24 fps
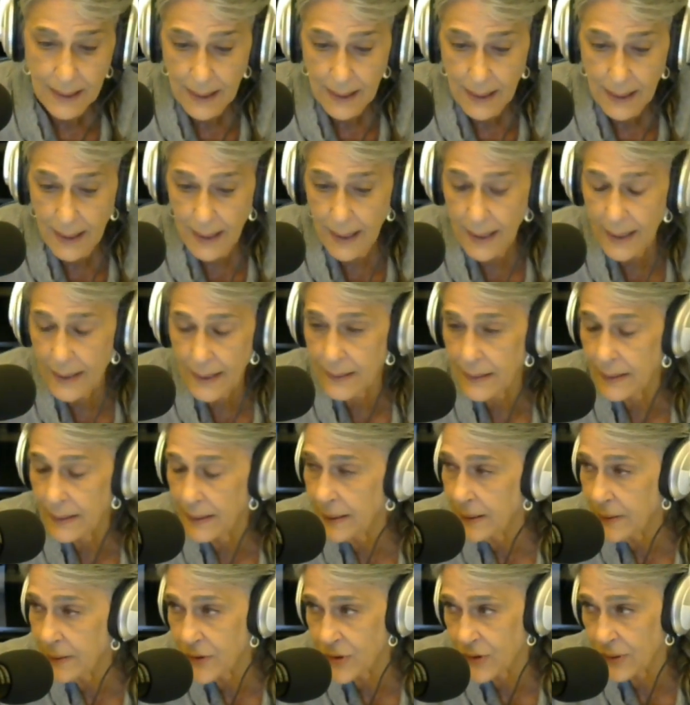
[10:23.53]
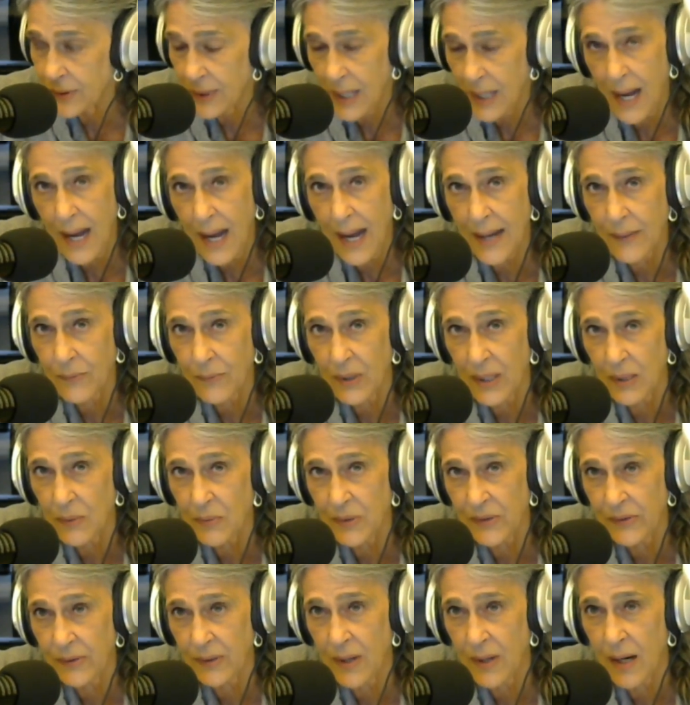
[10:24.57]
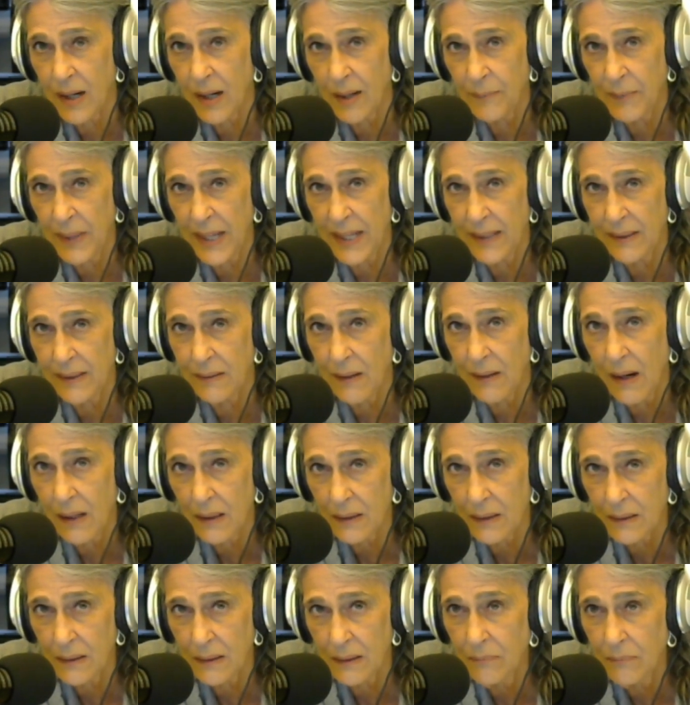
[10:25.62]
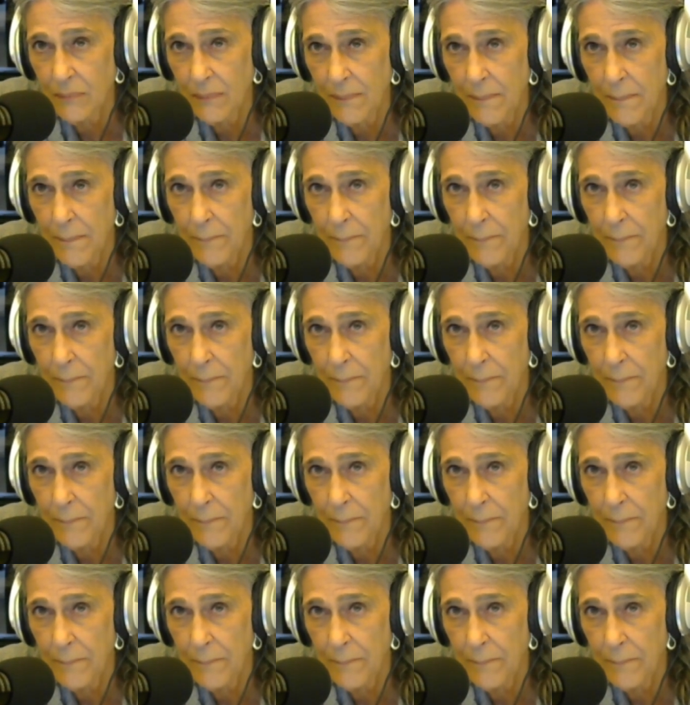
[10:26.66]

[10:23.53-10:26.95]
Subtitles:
And in July, where was Carpe Donktum?